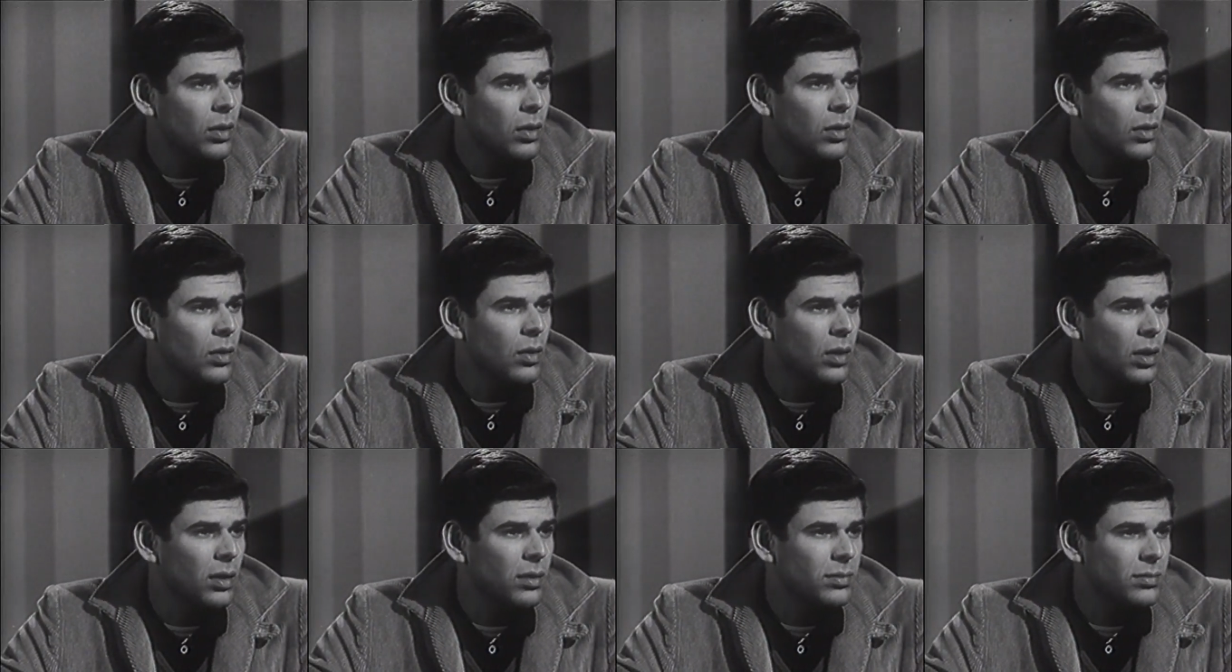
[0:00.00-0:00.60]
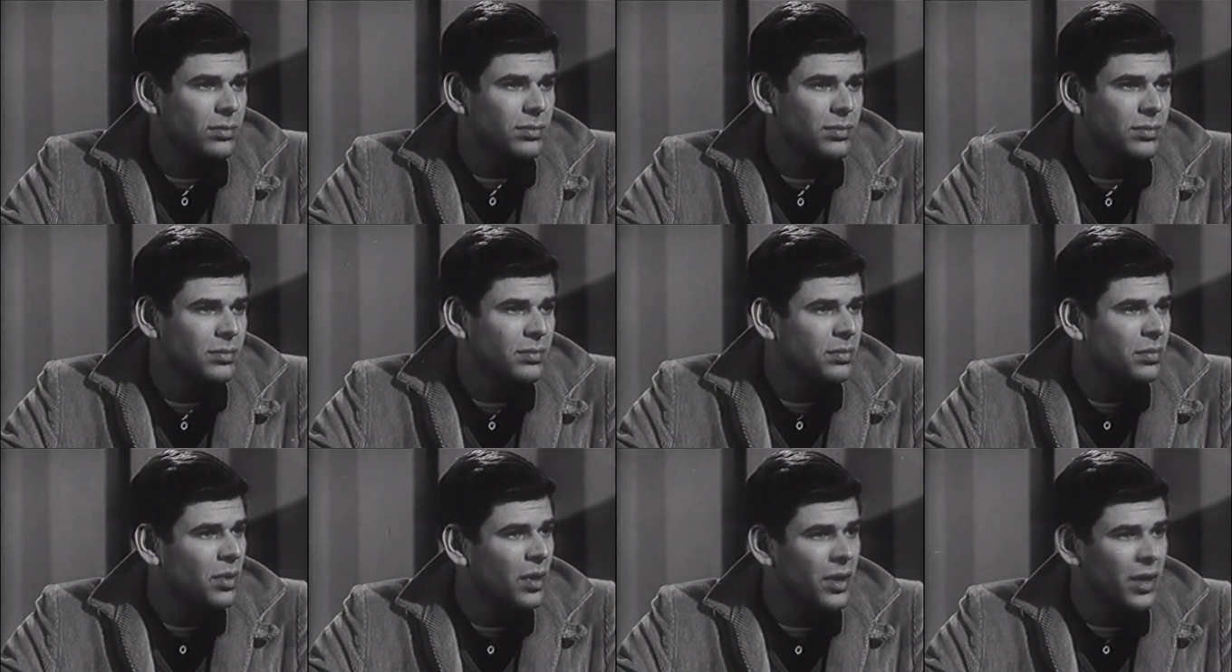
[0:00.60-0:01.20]
Oh, um,
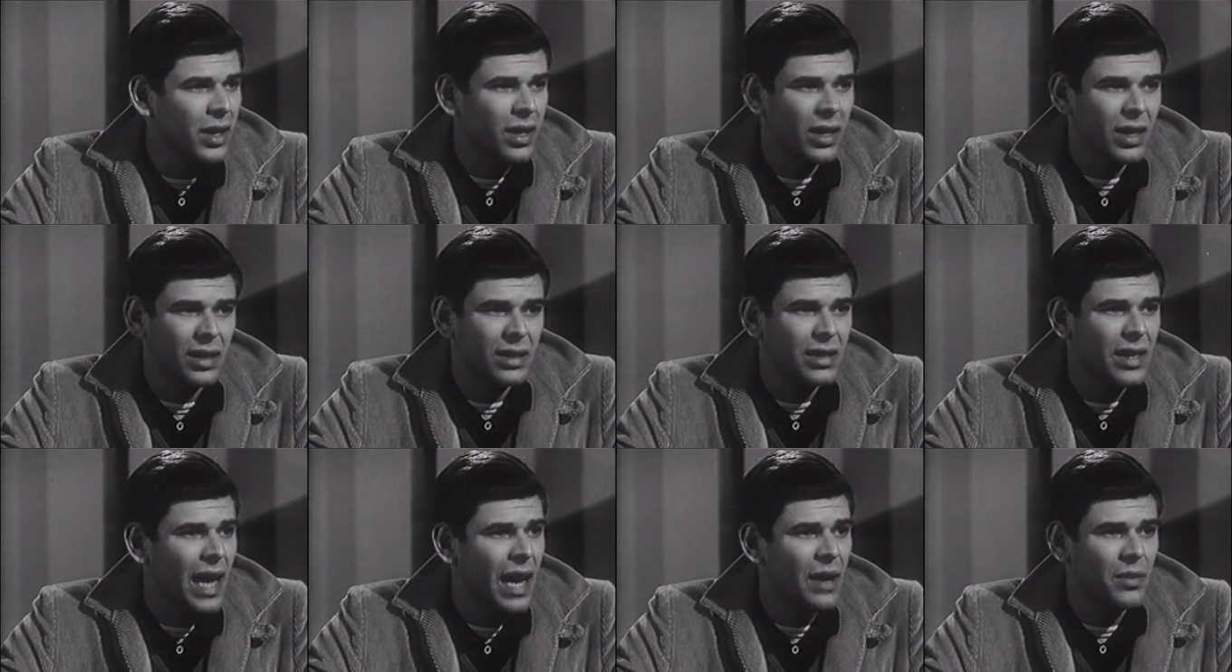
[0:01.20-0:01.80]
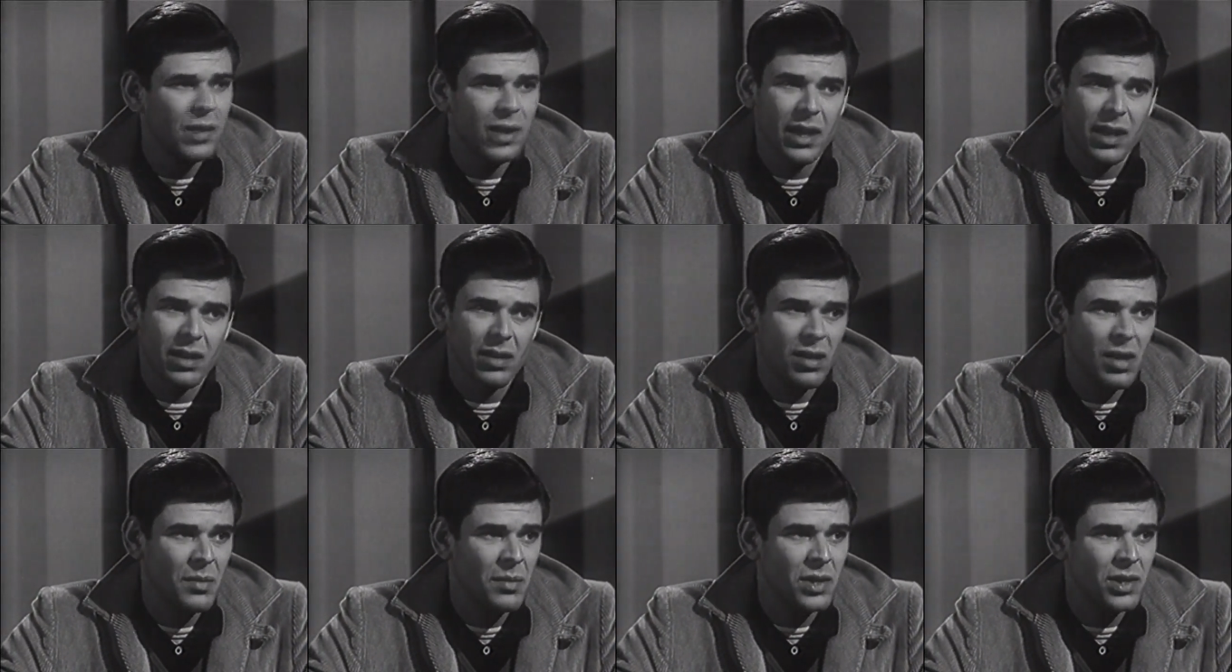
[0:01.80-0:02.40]
boy, they're going to die when they hear
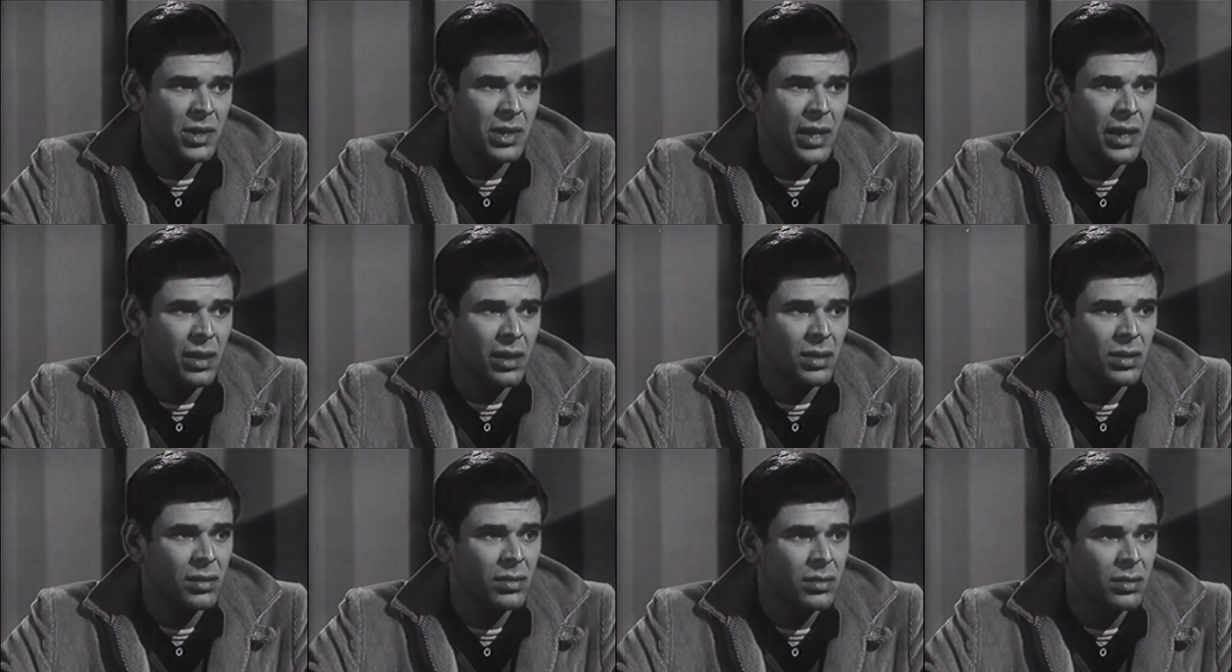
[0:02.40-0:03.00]
I'm in jail.